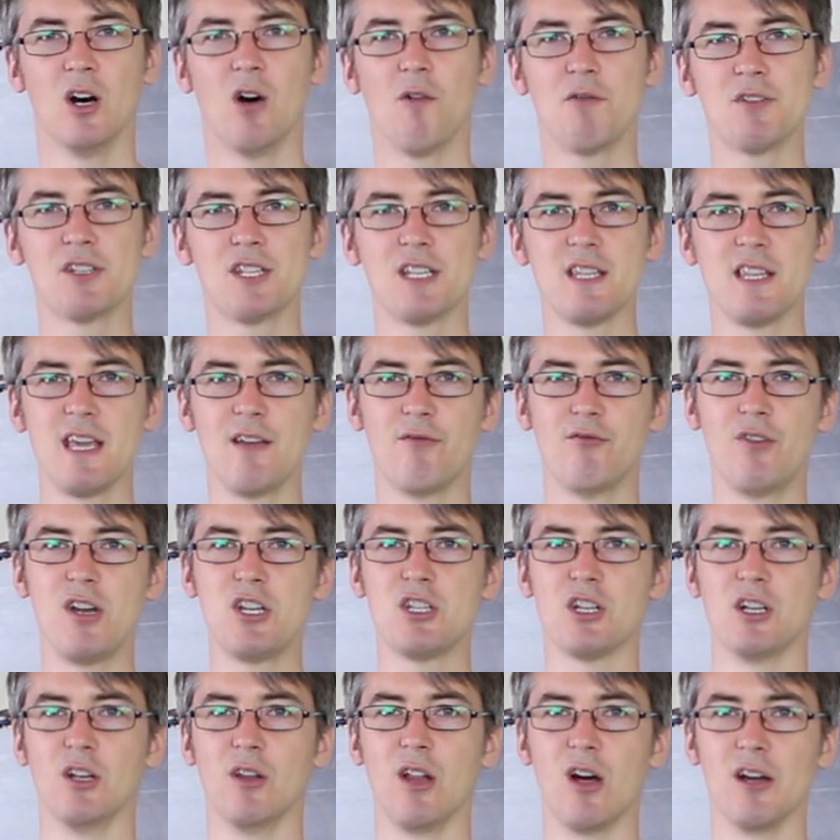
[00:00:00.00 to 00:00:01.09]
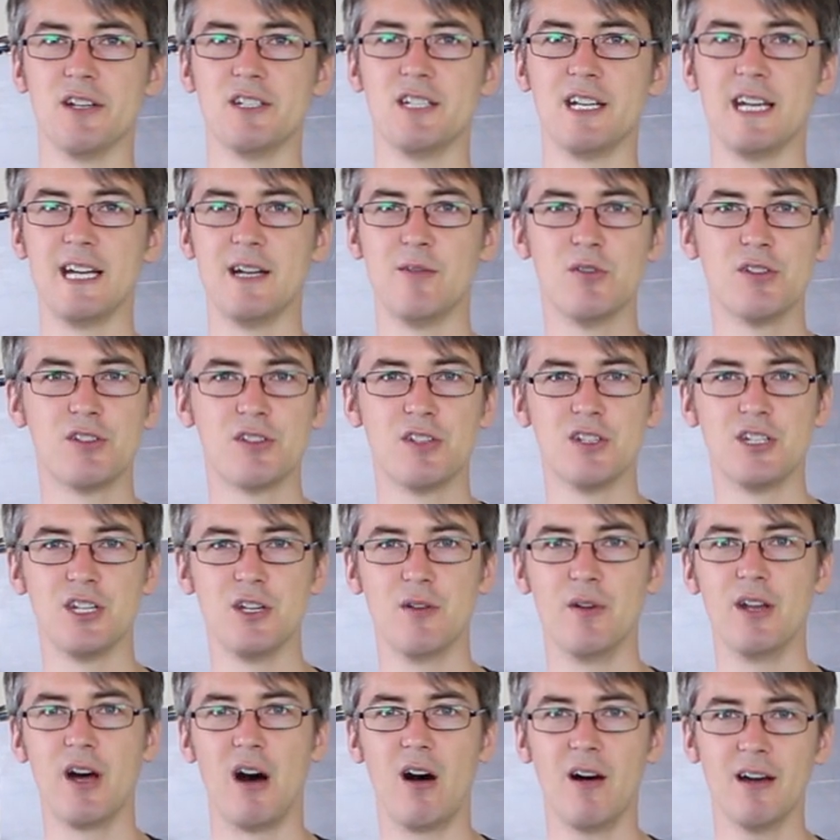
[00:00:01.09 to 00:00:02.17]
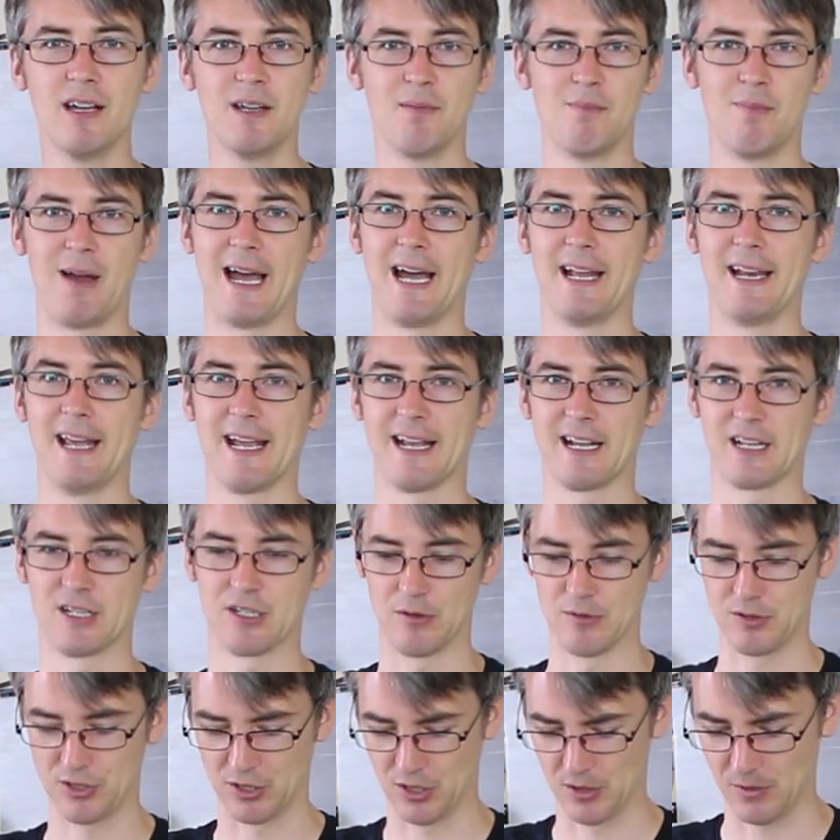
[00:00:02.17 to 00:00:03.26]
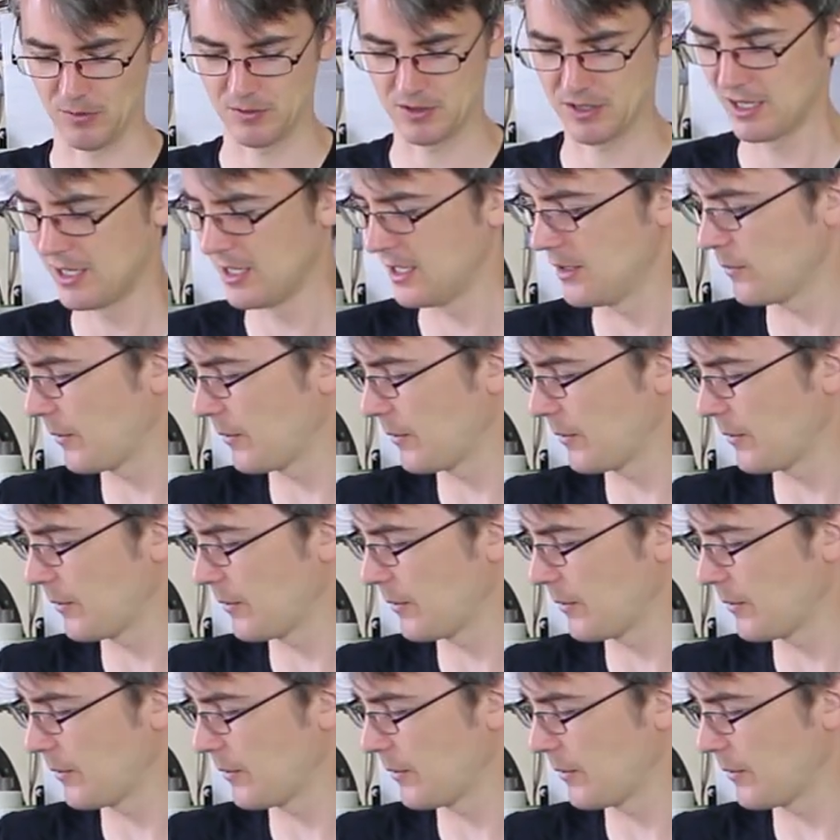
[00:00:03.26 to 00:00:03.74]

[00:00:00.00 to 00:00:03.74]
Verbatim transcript: Obviously the original idea was to do an Iron Man exosuit.